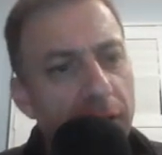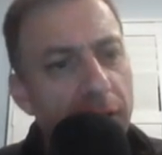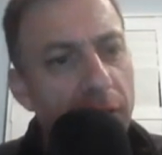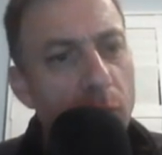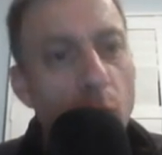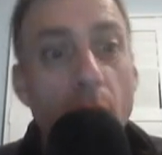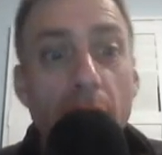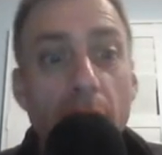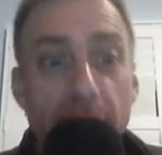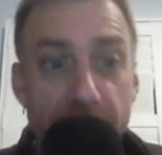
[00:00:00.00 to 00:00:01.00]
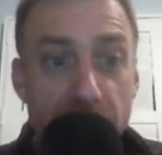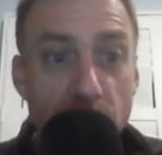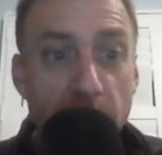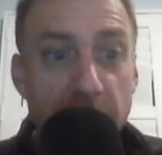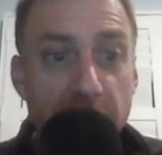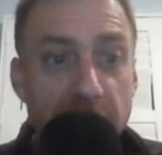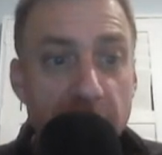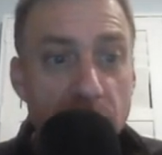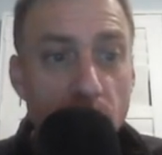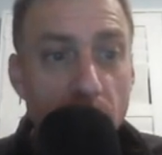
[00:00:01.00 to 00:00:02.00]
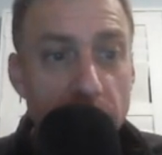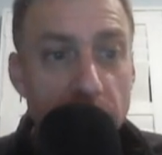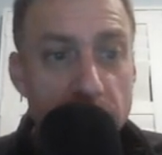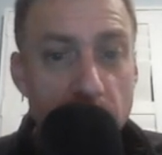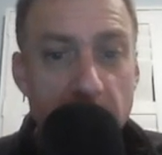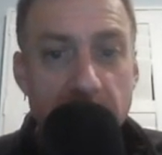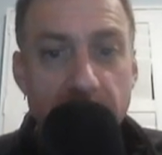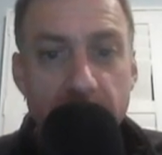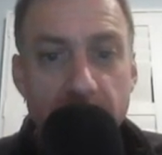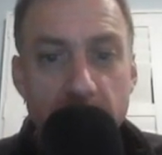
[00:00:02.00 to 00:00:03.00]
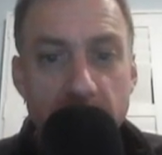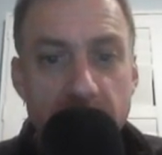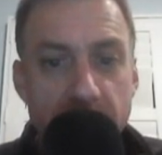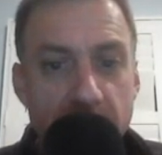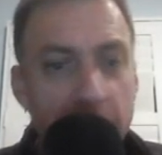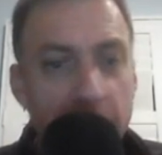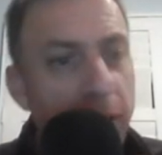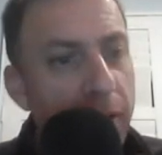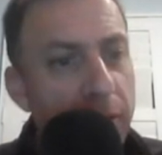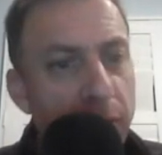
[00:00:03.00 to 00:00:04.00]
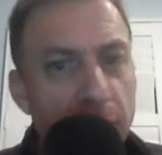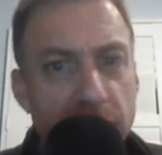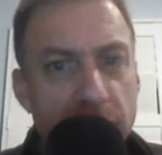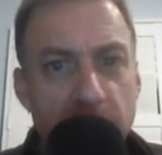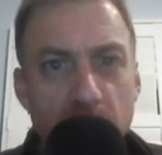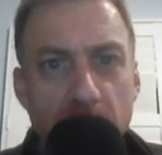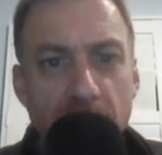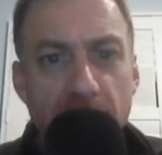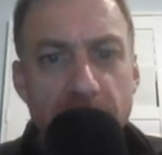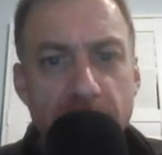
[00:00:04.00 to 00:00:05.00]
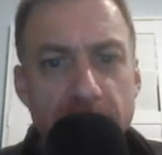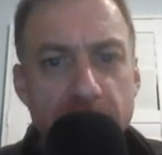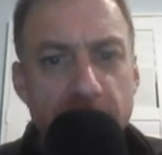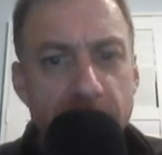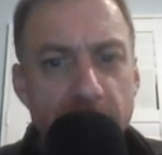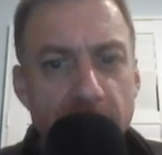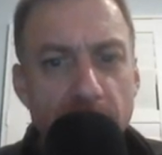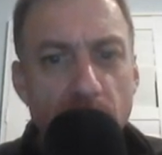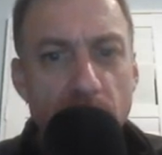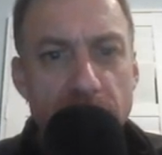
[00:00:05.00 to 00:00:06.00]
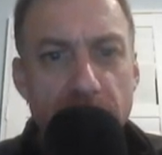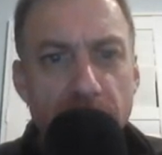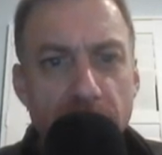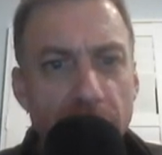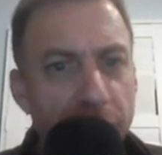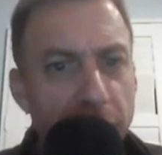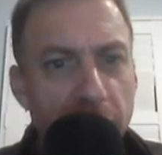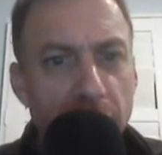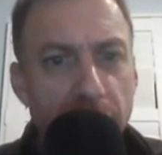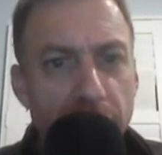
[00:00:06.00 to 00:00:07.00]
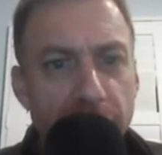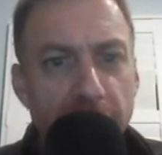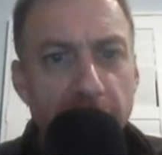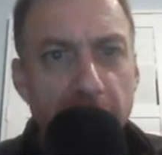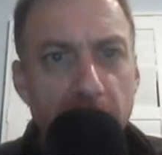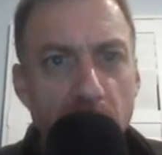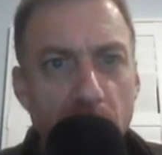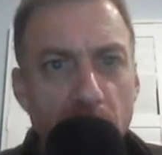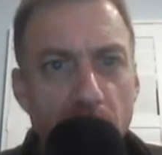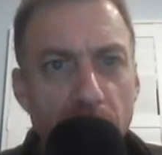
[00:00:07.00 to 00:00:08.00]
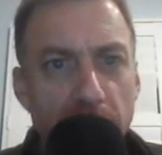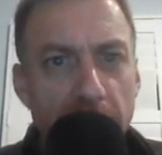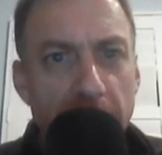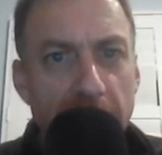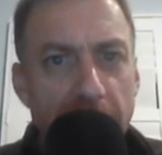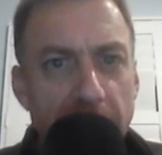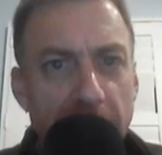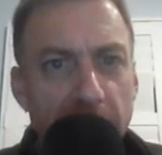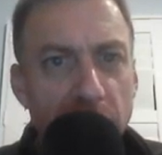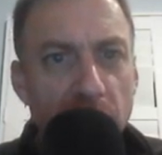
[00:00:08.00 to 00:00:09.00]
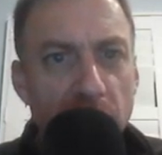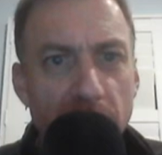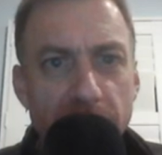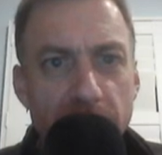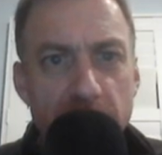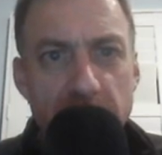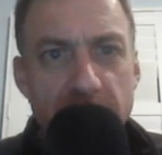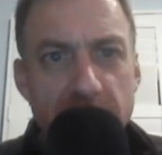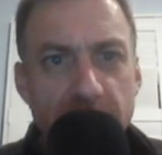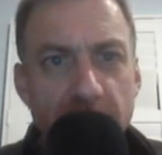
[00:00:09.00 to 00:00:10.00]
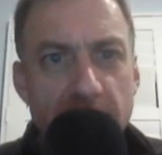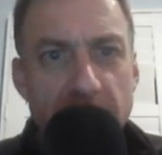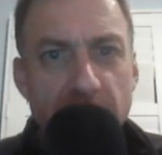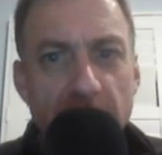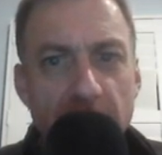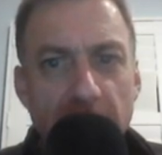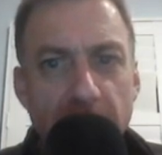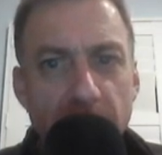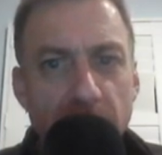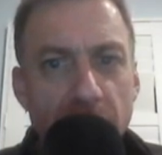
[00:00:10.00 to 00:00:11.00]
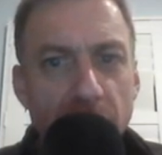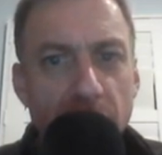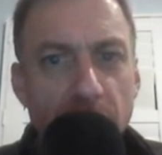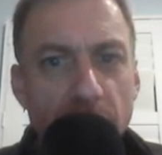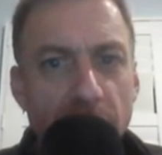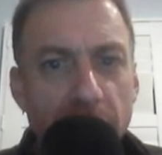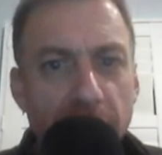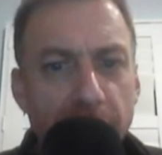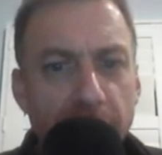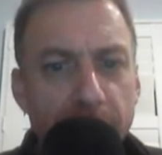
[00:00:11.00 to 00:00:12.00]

Quai for 26 was best from this rack, no surprise. It was not a Q friendly board, apart from just face value QI.